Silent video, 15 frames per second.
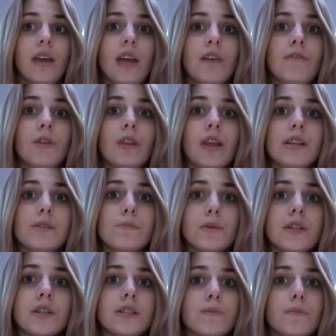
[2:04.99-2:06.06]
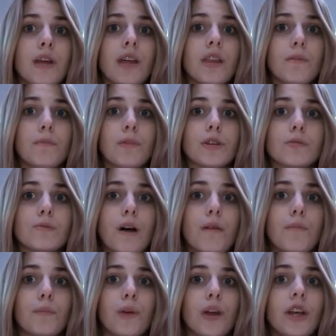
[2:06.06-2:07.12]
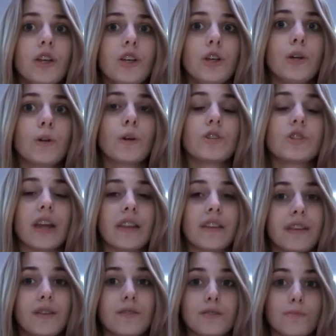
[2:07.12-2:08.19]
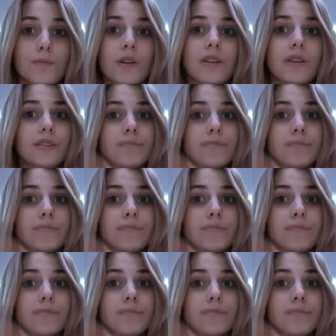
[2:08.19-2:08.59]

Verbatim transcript: If you'd like to participate in the book swap, bring a new or gently used book.